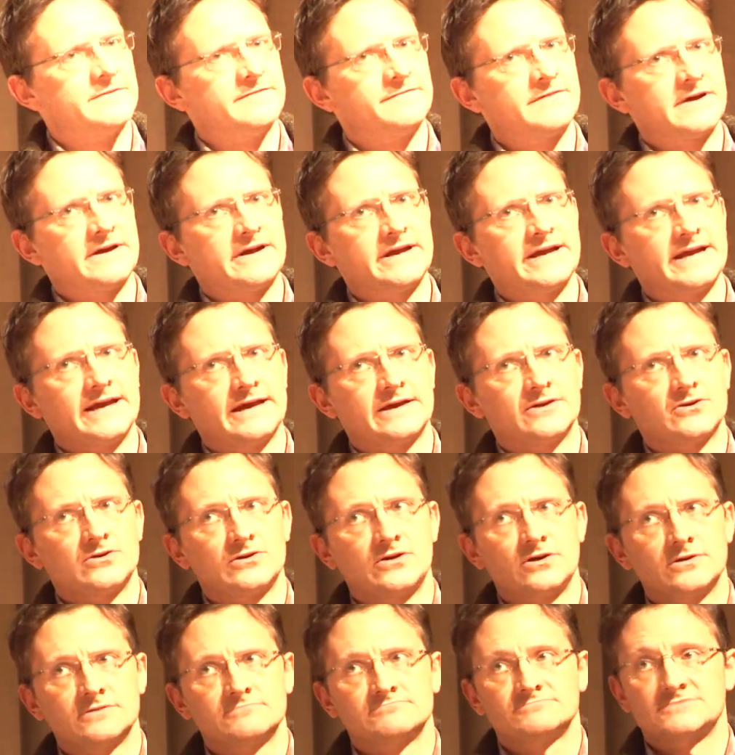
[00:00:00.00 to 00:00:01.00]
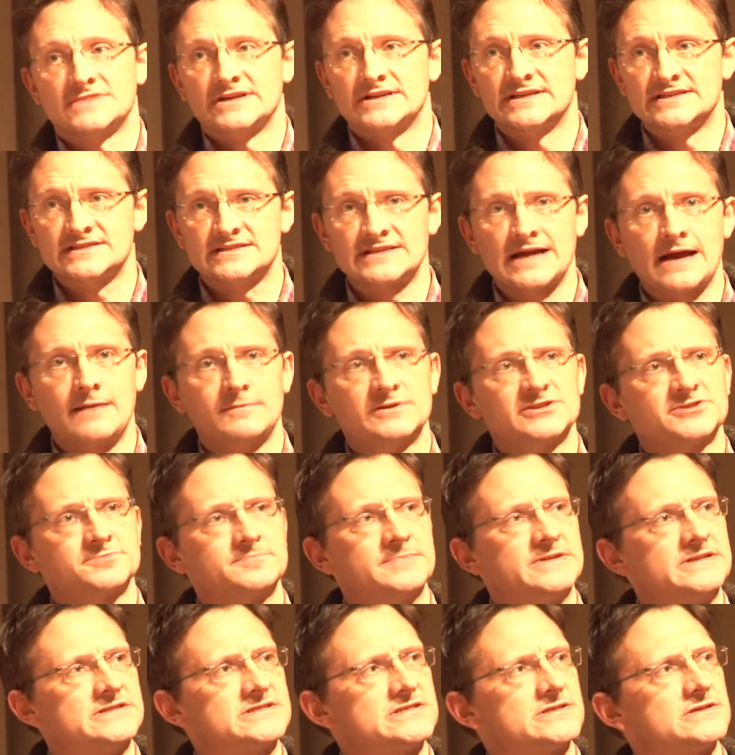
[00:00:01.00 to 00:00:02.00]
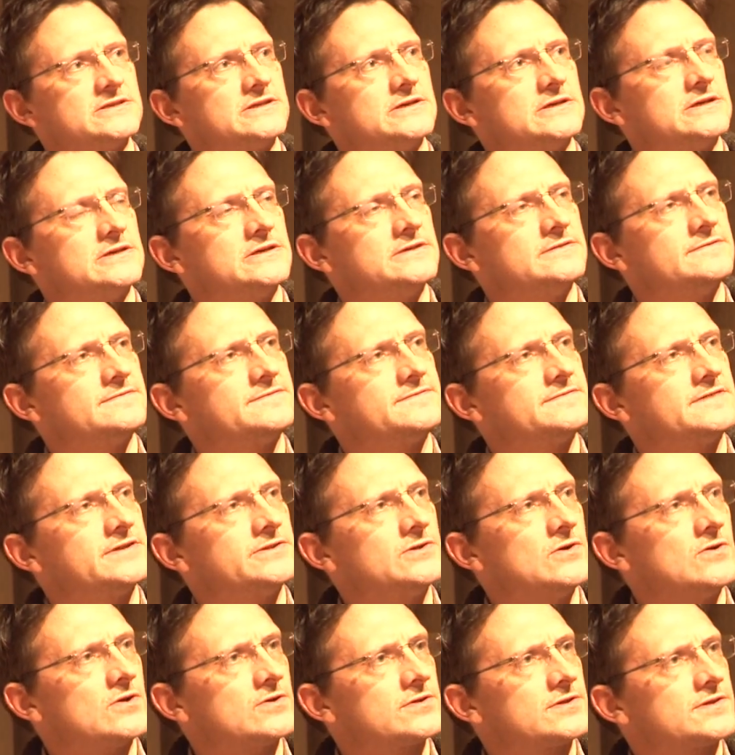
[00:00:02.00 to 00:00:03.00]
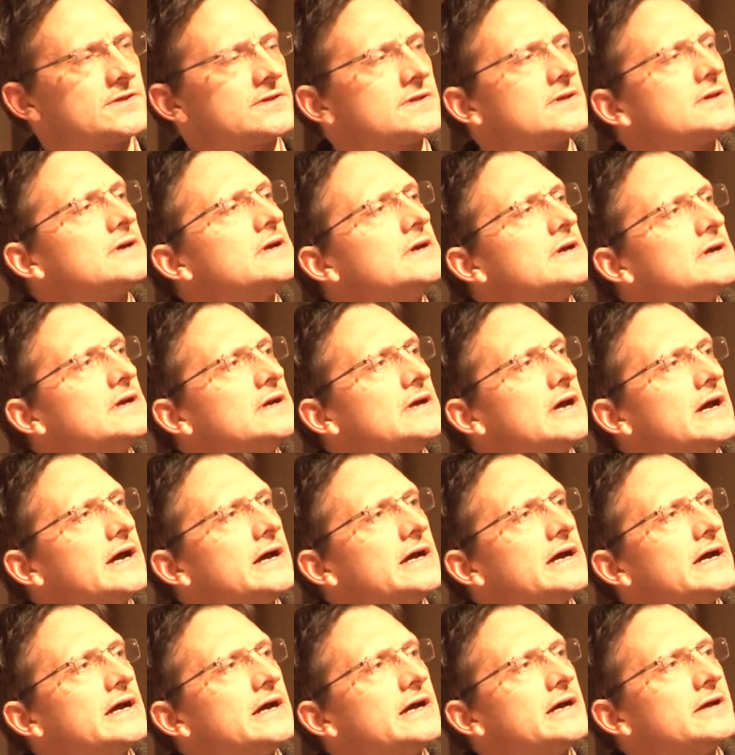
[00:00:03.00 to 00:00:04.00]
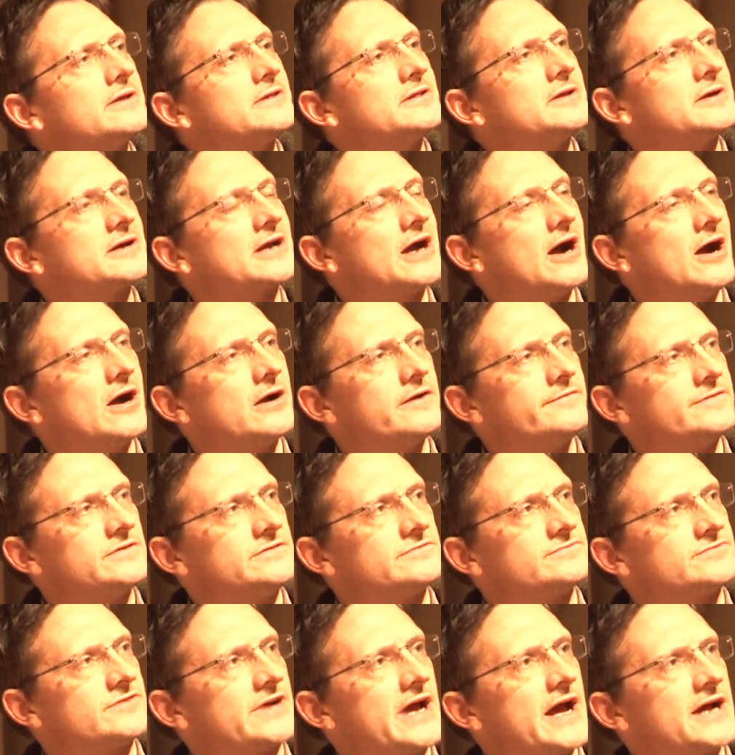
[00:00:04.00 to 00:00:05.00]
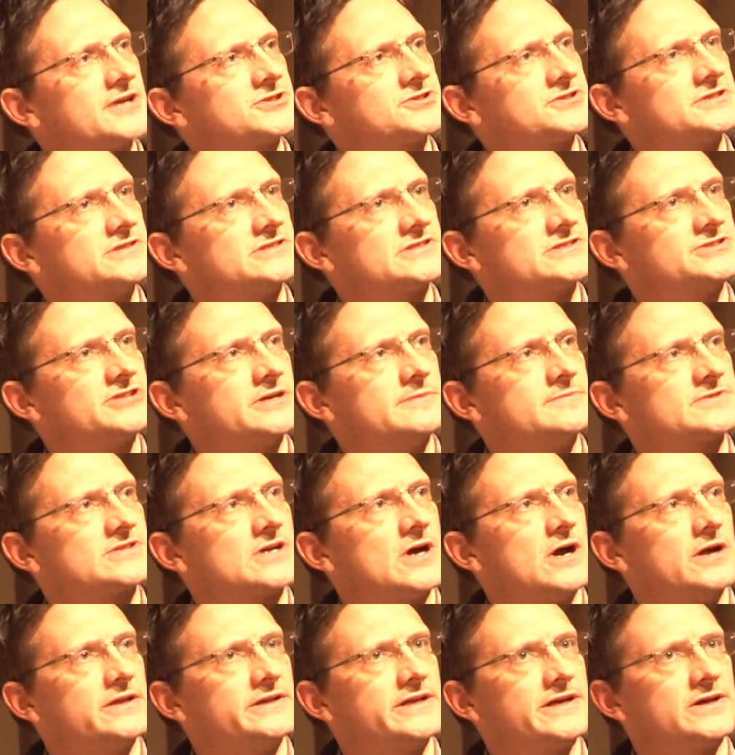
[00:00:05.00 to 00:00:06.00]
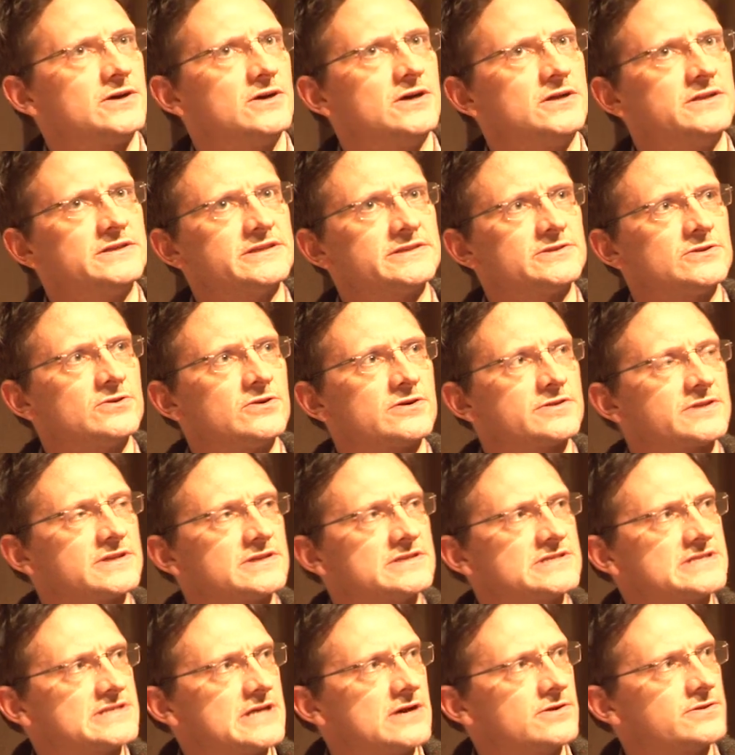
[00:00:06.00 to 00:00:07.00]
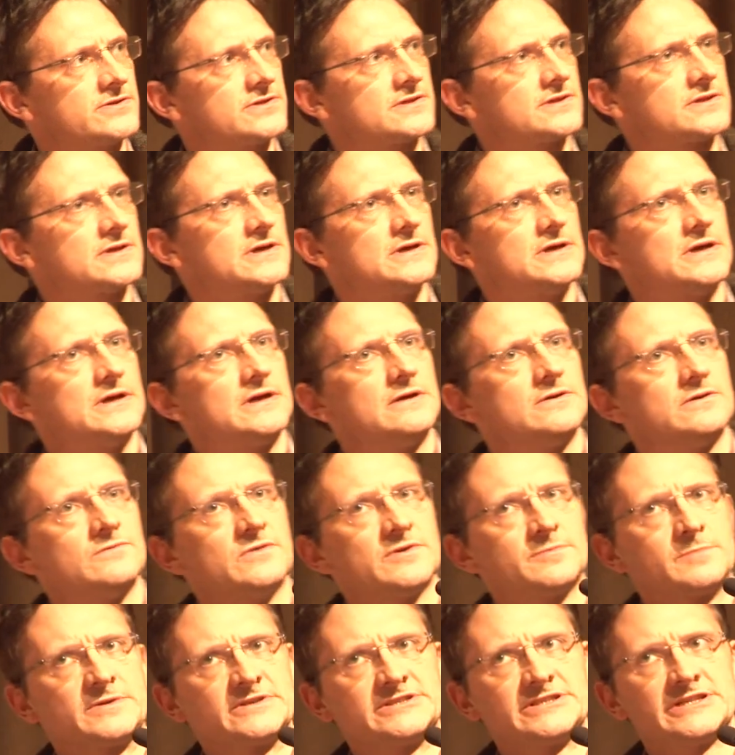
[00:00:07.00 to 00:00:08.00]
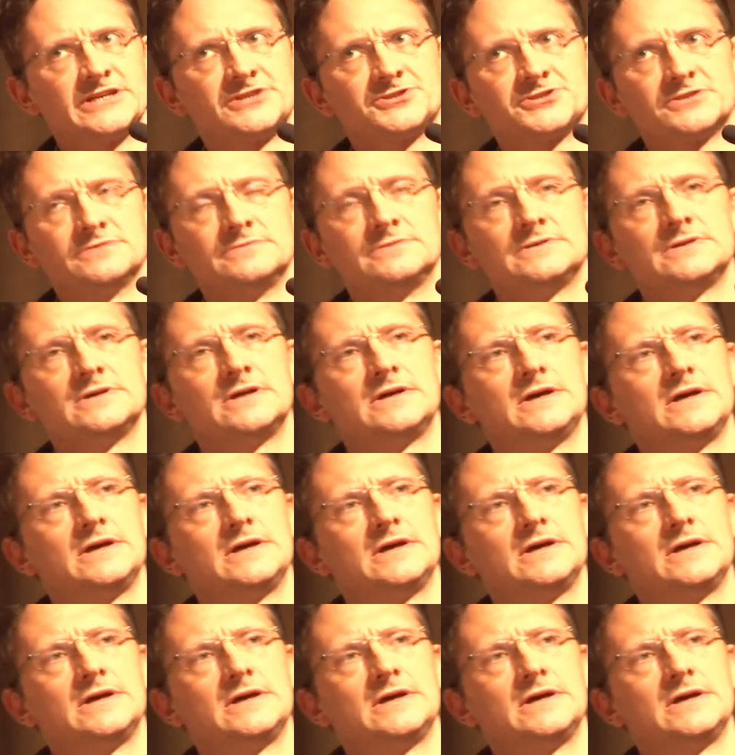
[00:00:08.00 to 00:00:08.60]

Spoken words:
the very establishment of the North, the carnival of reaction, as James Connolly called it, North and South, with partition,